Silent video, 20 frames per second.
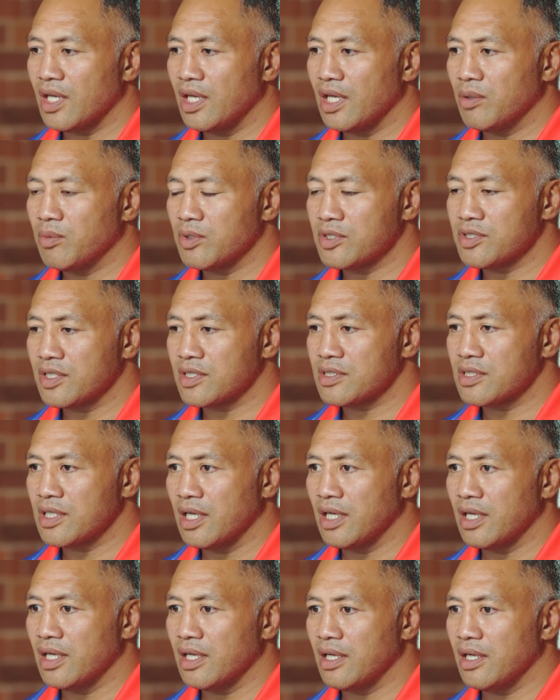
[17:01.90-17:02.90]
it was just
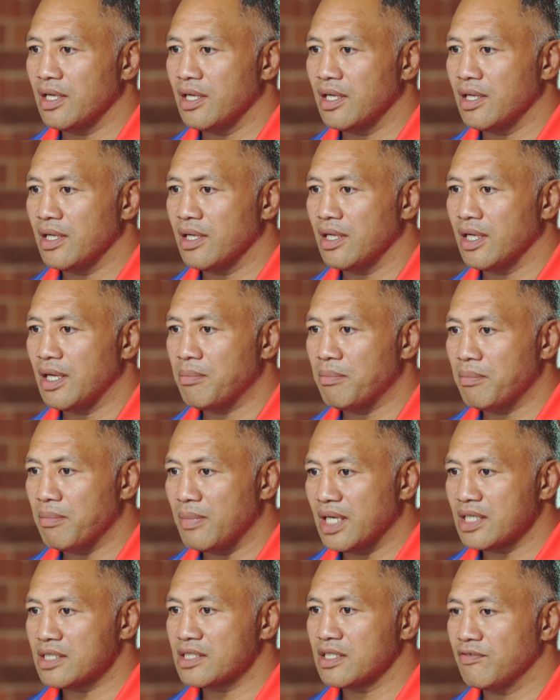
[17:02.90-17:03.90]
a
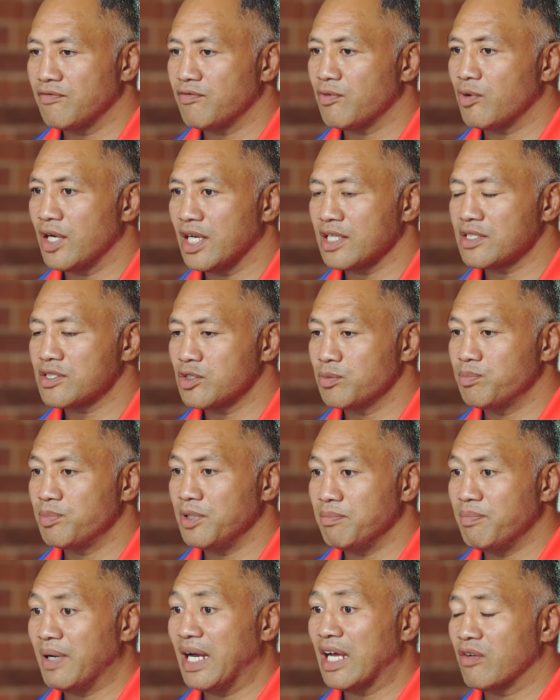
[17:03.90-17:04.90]
massive for us to
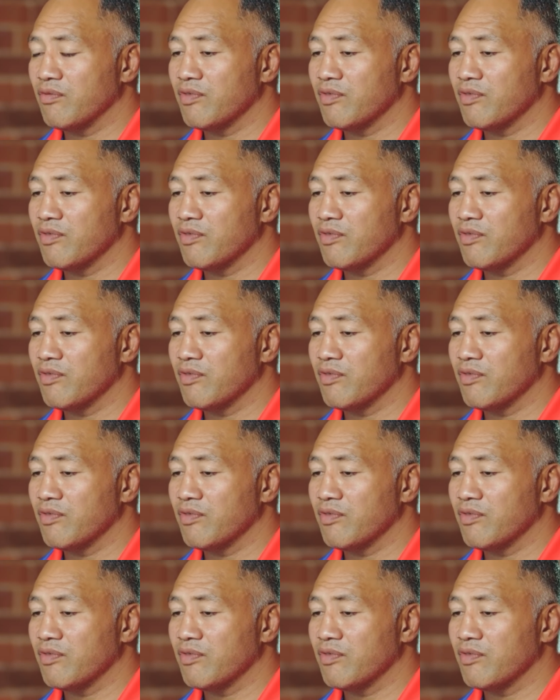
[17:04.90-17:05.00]
be part